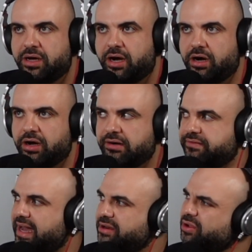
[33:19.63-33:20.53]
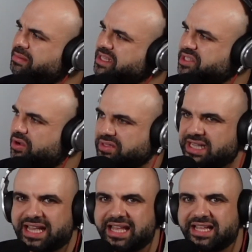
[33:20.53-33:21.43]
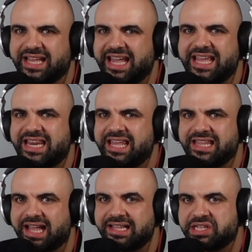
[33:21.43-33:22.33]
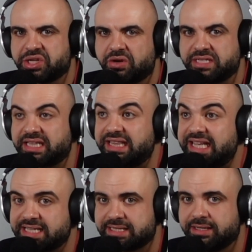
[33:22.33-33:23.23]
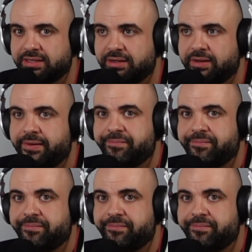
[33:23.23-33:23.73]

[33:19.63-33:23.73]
of, I don't know how many songs, like 80, 90 songs at least. Yeah.